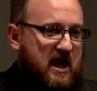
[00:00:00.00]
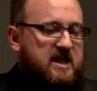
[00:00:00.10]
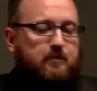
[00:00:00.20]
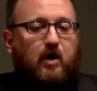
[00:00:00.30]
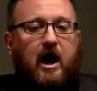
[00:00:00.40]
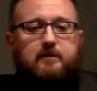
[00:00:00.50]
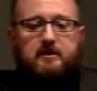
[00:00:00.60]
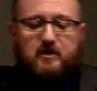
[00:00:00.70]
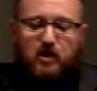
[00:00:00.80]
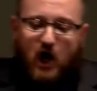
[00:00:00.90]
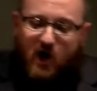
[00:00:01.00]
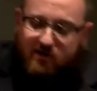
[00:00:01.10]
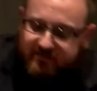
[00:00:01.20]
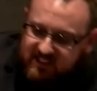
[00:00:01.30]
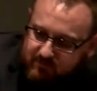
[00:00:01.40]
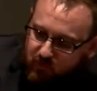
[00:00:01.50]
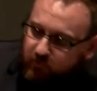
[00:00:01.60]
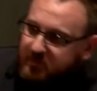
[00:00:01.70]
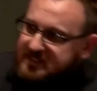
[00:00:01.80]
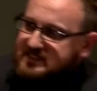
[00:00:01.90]
And the problem with all of these
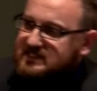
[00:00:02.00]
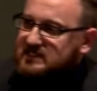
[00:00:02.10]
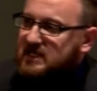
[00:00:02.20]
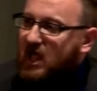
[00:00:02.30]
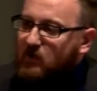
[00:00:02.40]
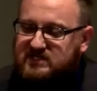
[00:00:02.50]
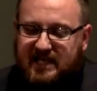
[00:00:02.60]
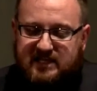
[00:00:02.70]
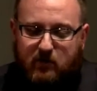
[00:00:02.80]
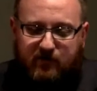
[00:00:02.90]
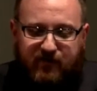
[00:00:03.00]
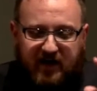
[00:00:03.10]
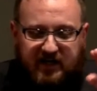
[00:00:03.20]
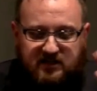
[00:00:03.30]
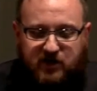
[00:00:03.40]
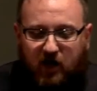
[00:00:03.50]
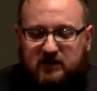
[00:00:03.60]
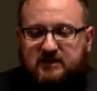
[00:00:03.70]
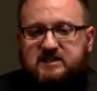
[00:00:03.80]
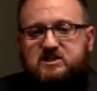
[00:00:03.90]
movements was that they were fighting
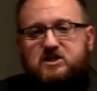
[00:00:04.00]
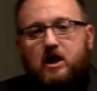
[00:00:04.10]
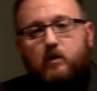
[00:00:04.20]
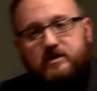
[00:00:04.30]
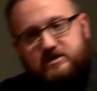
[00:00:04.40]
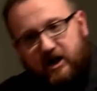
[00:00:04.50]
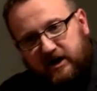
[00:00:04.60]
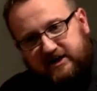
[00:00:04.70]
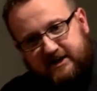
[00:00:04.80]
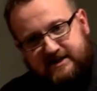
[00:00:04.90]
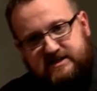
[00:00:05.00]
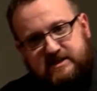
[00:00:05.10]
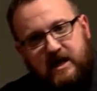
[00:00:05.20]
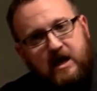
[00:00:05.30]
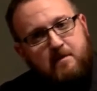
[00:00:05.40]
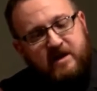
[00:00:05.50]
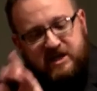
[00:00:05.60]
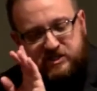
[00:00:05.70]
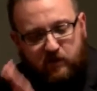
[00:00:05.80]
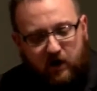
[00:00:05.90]
darkness with darkness but
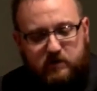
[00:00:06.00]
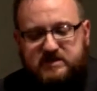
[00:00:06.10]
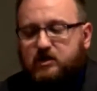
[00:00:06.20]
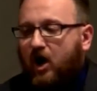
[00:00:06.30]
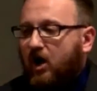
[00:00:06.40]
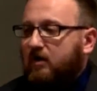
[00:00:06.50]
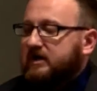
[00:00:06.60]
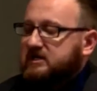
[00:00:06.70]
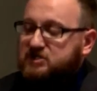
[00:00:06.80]
Israel was called,